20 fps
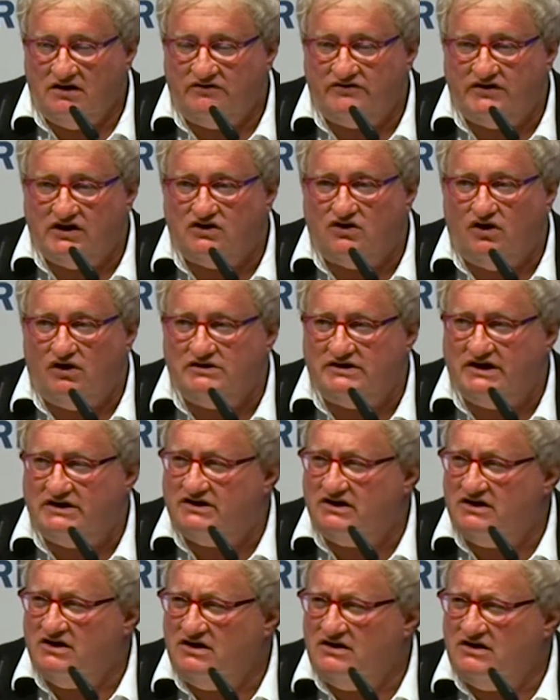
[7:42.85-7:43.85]
they called it,
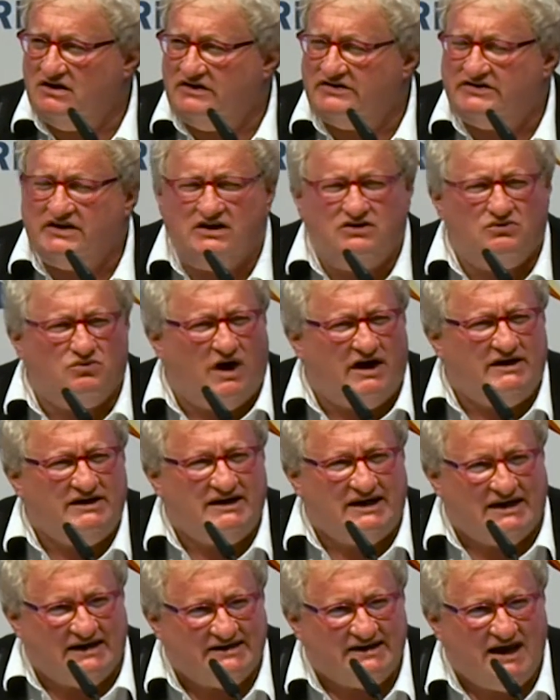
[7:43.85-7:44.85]
they said, what,
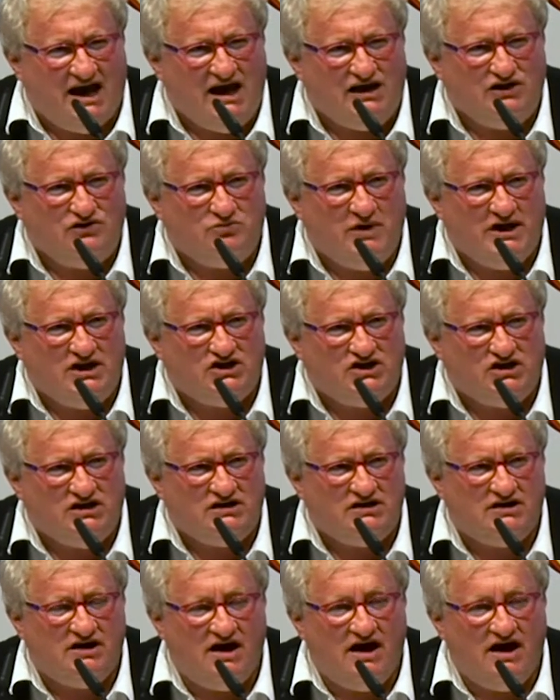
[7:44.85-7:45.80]
Israel you mentioned?